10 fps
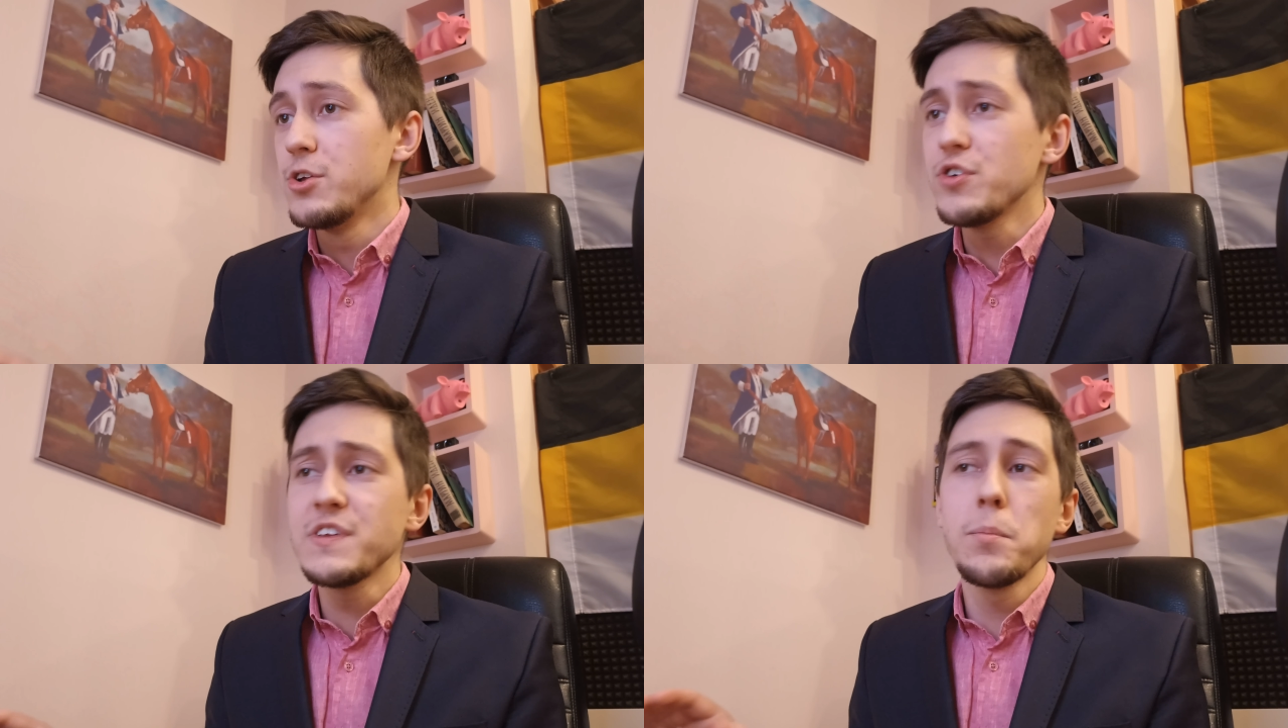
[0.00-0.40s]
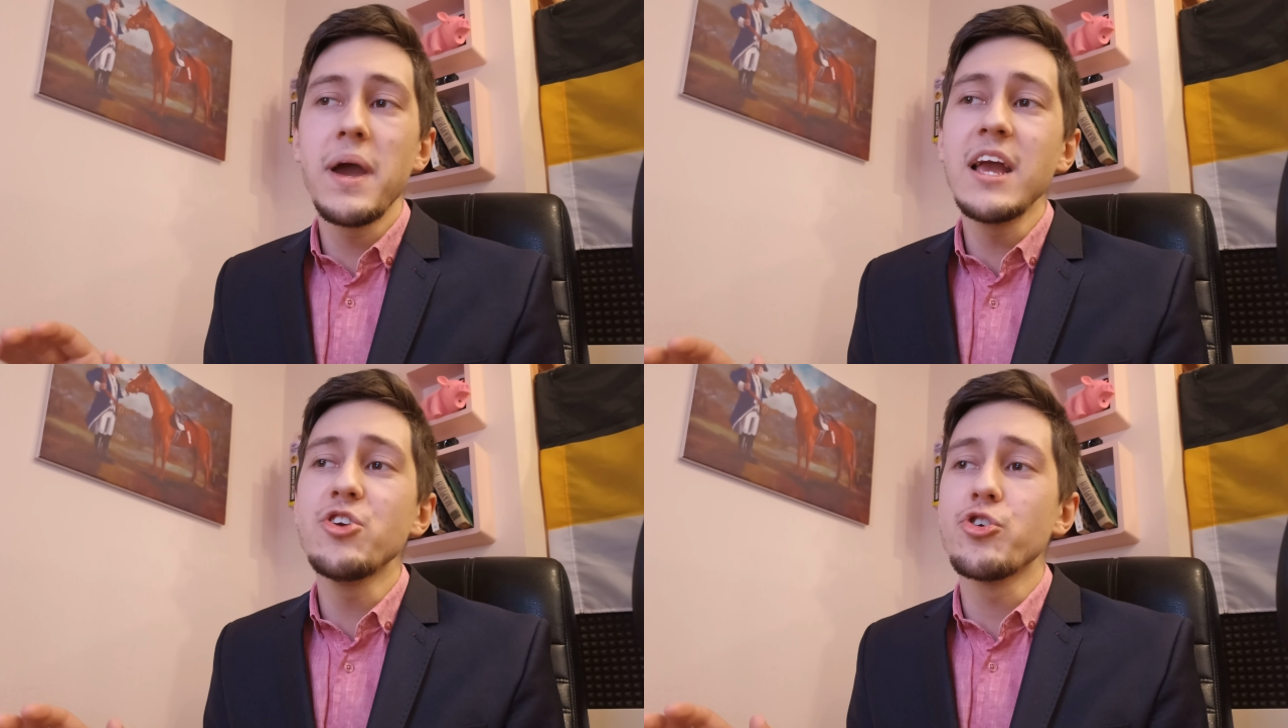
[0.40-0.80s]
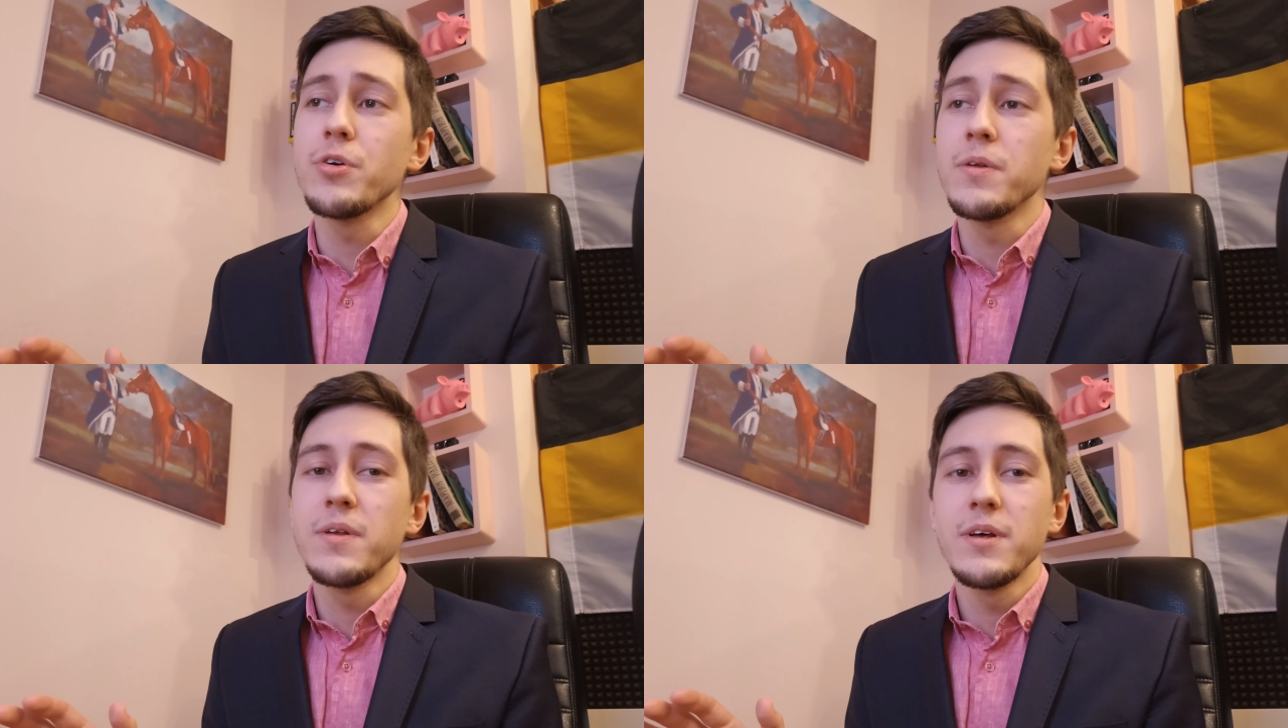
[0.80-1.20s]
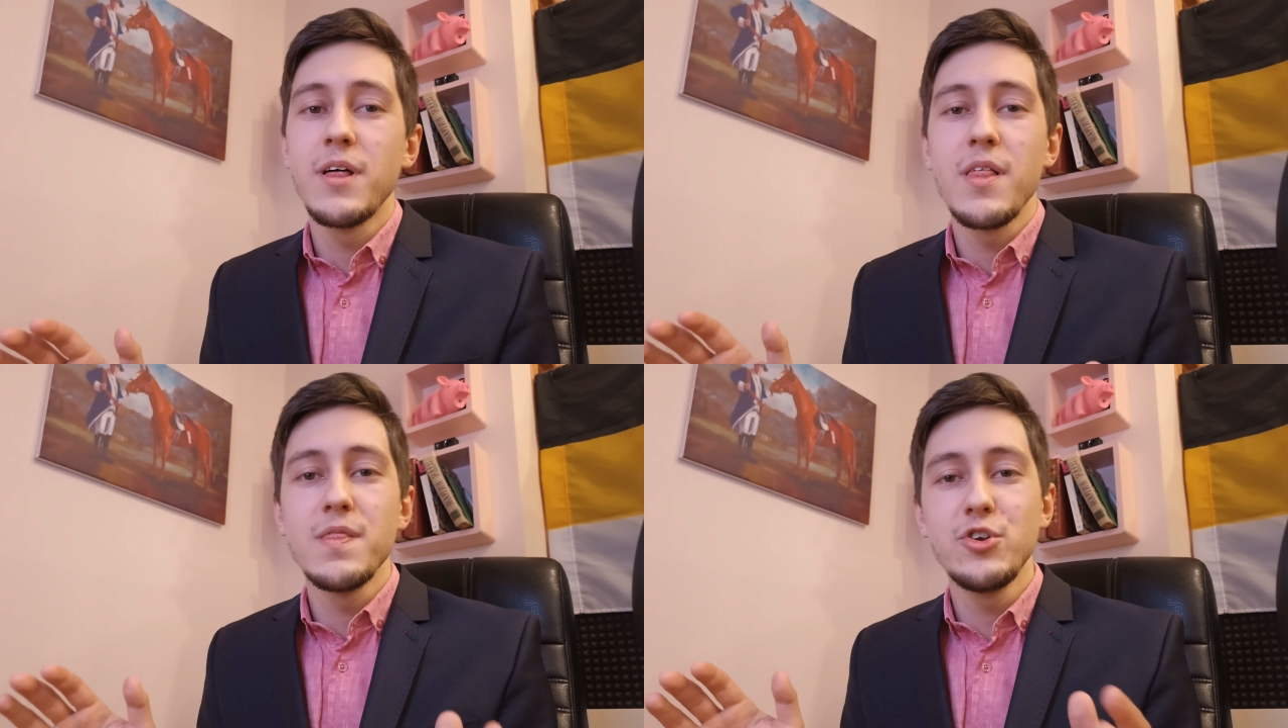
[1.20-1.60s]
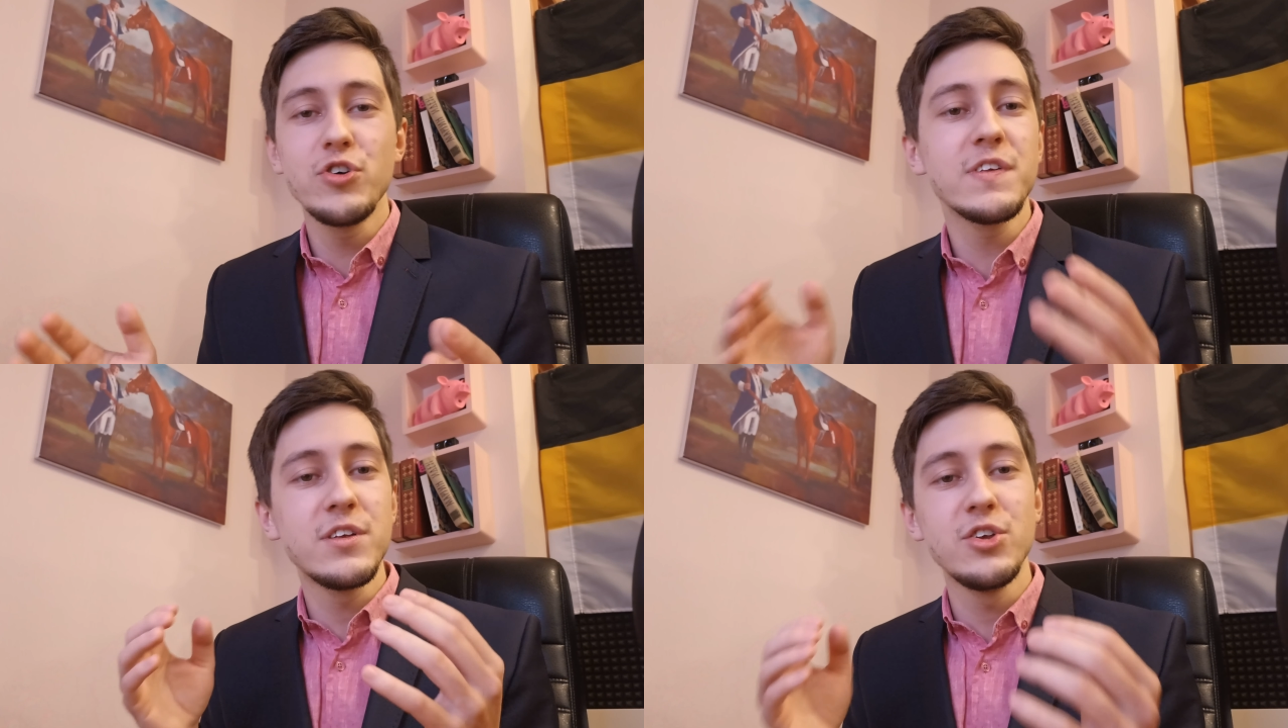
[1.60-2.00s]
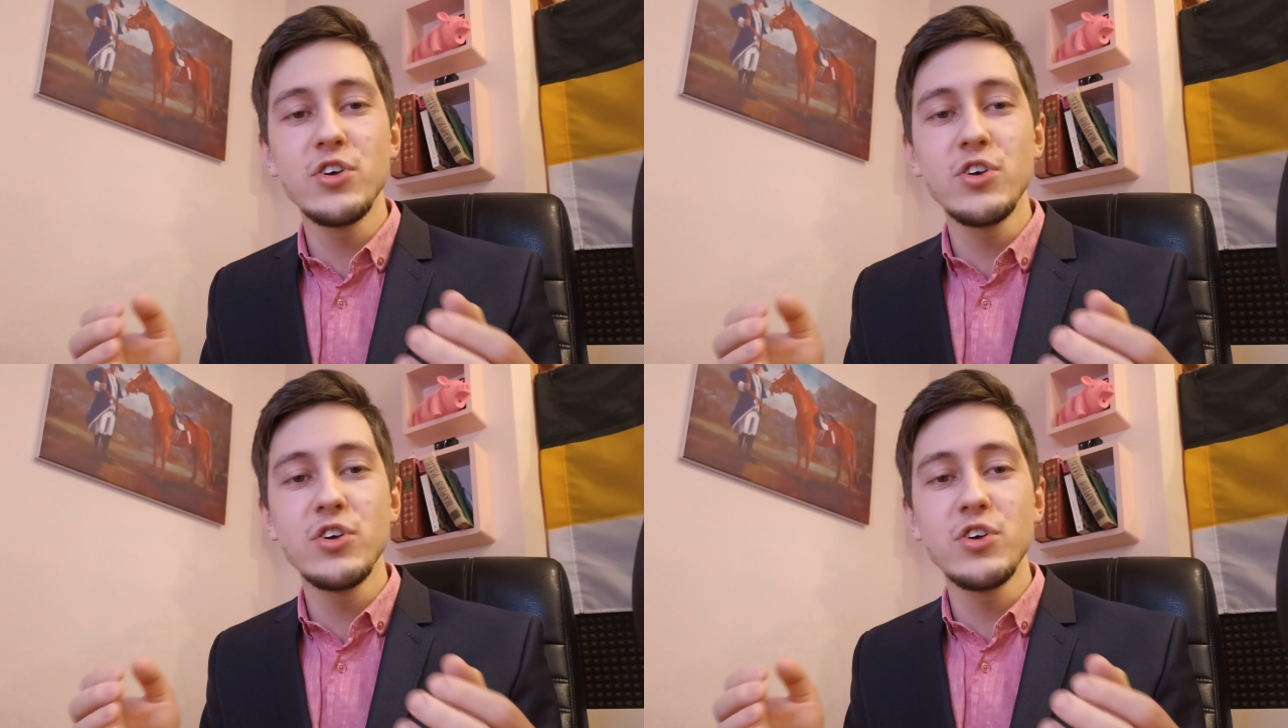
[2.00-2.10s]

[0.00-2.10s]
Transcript: Just imagine. Just